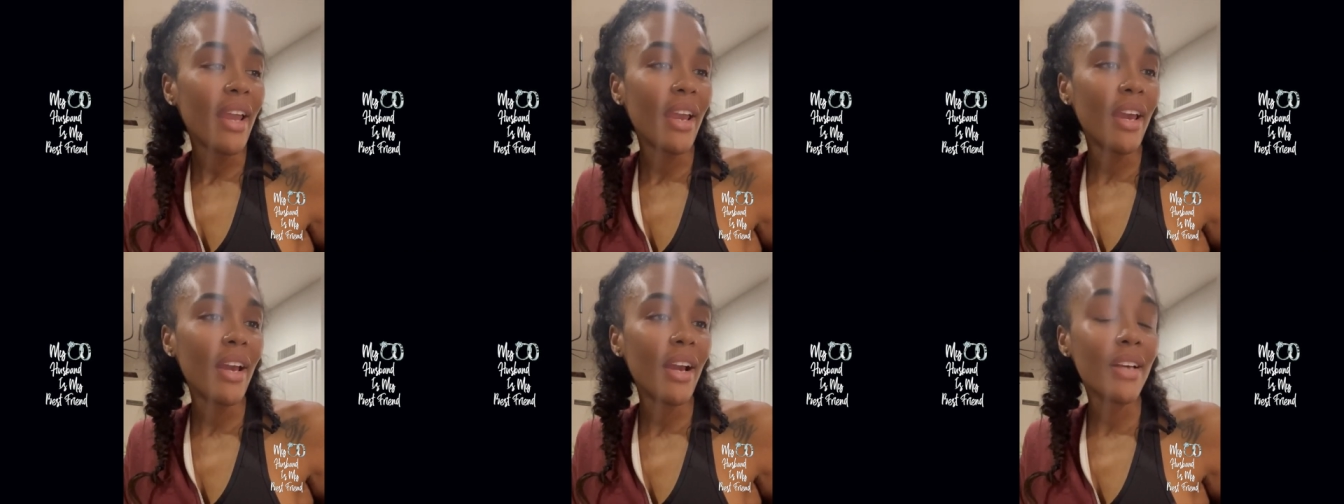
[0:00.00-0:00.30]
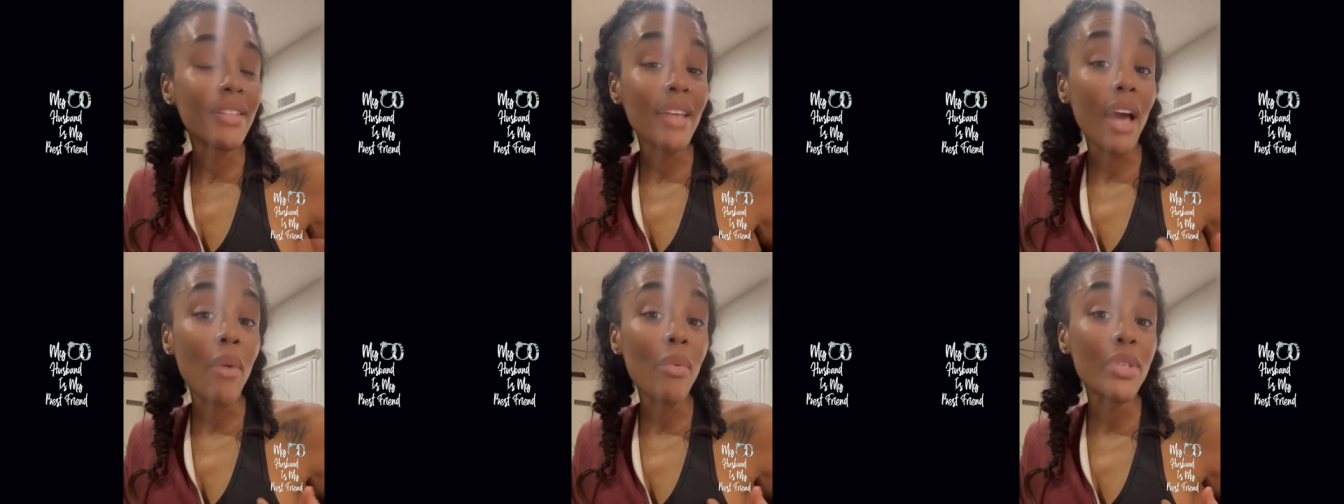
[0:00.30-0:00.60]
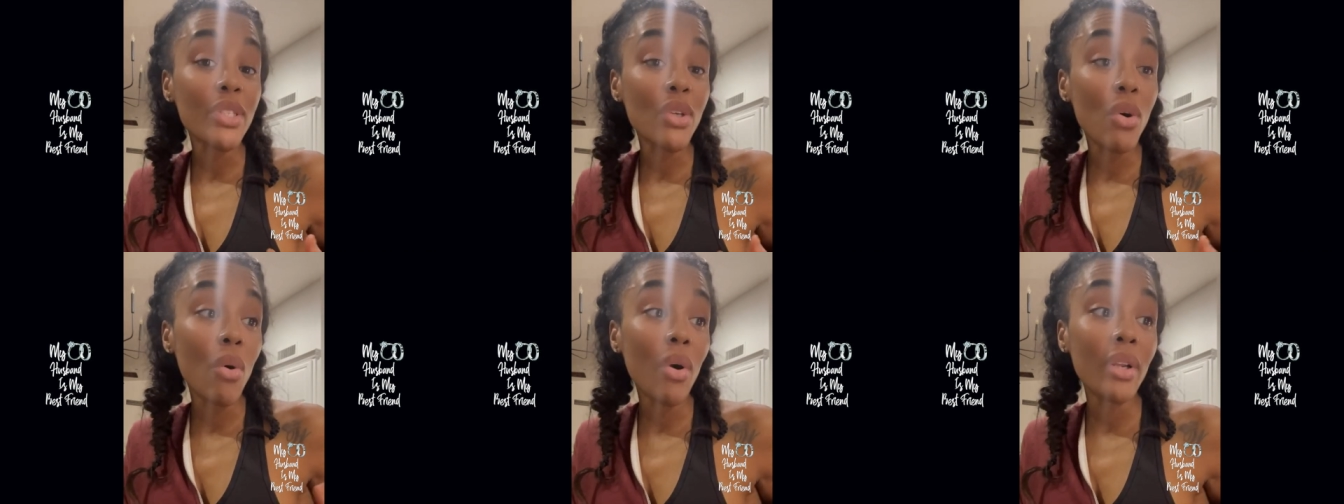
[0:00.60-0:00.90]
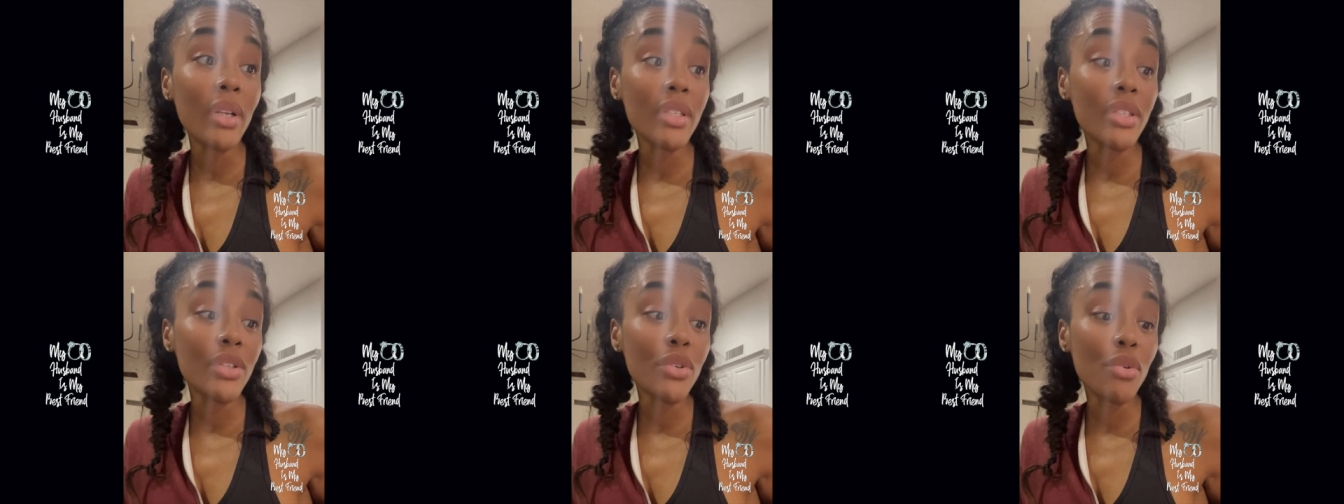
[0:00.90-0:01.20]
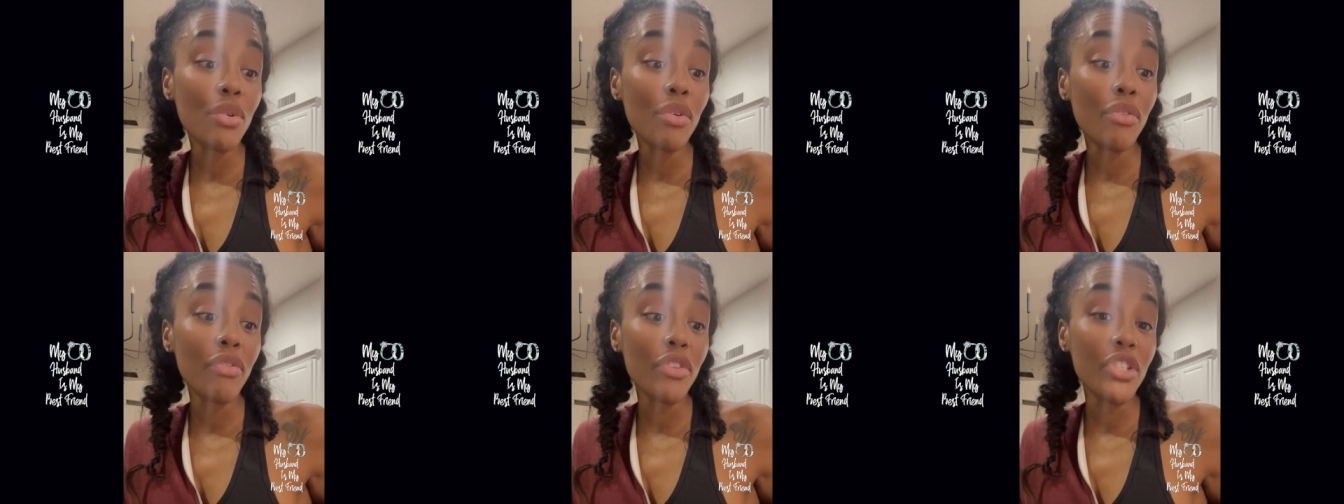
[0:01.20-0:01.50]
And because I was going to
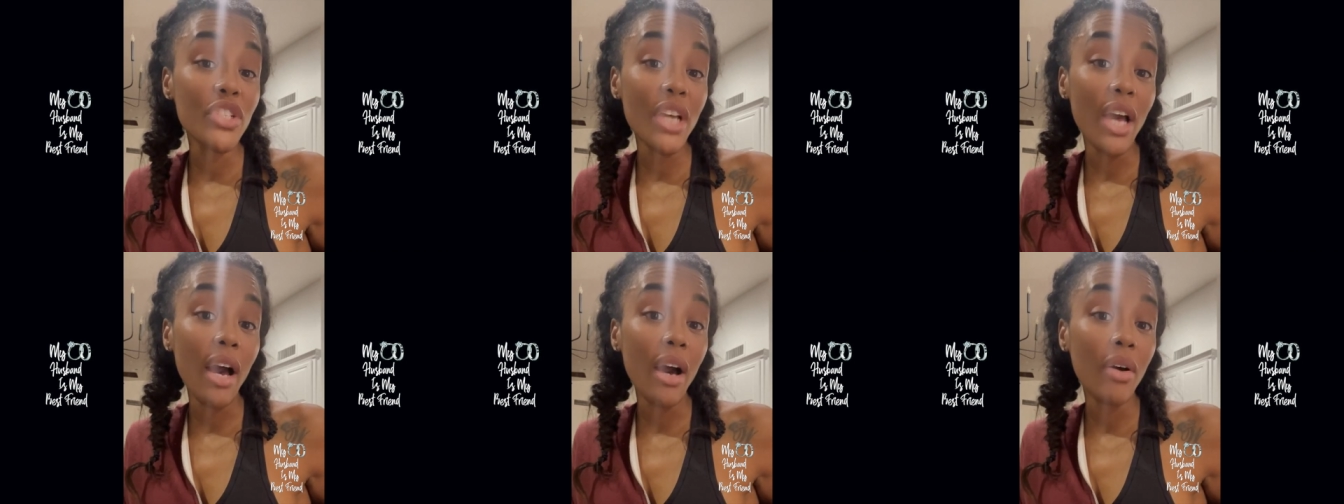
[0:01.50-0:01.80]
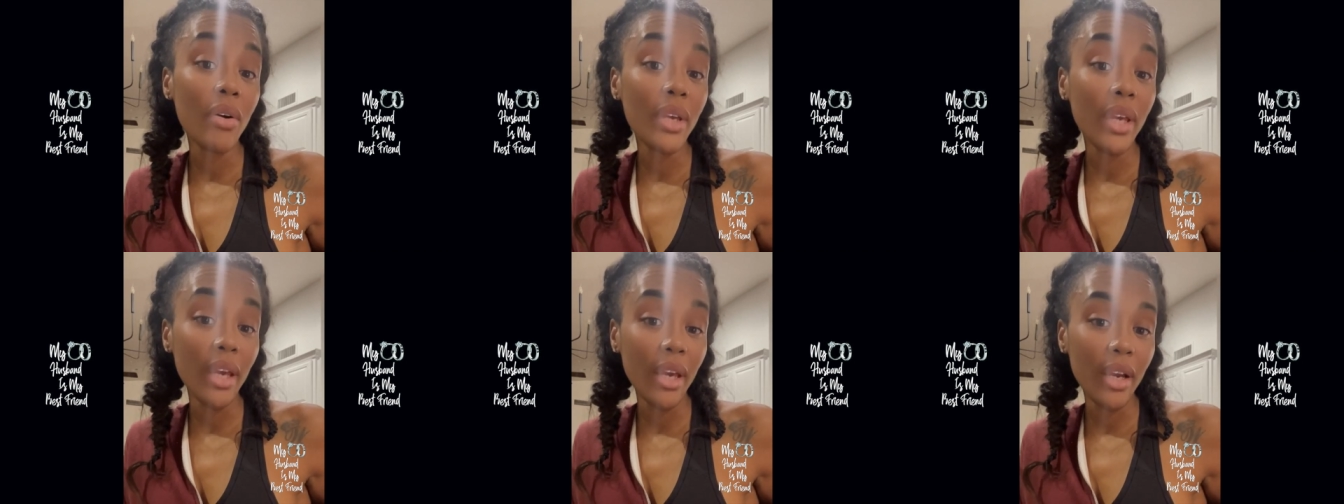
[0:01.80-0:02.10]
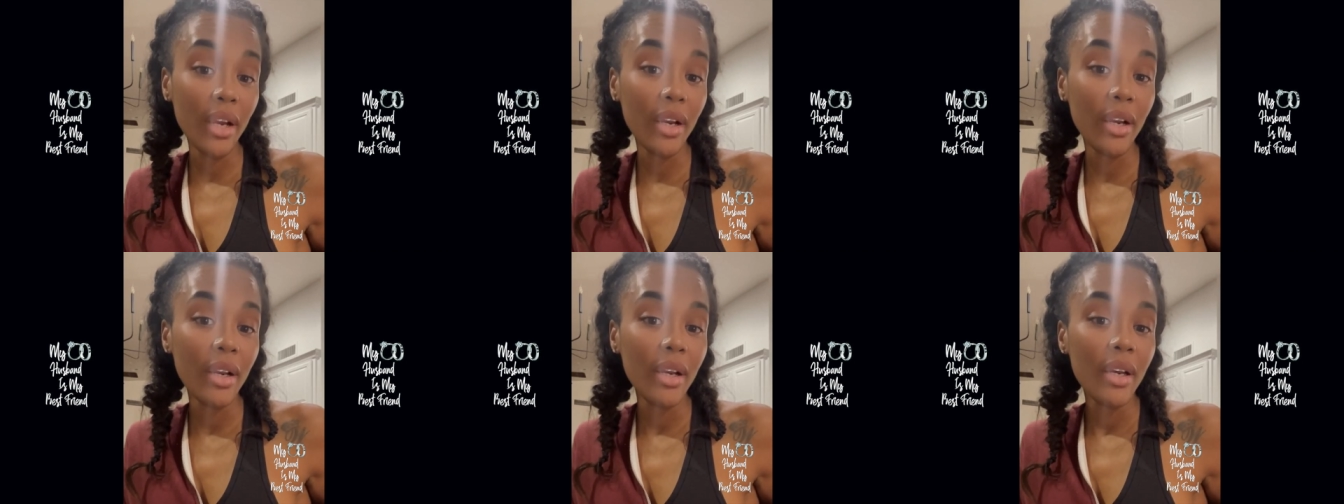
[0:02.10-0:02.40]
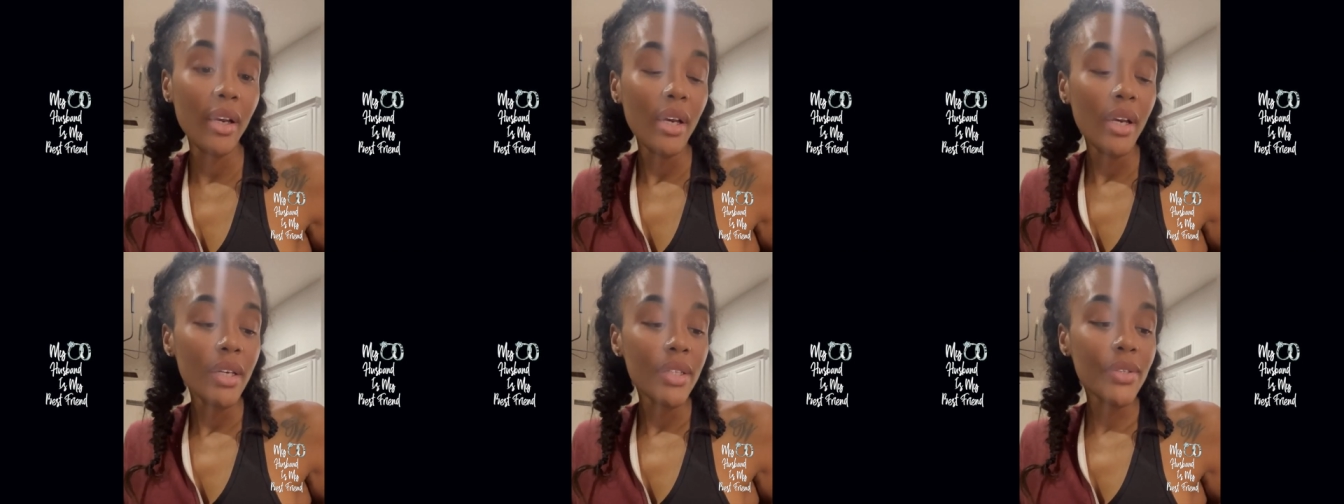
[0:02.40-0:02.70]
school for childcare.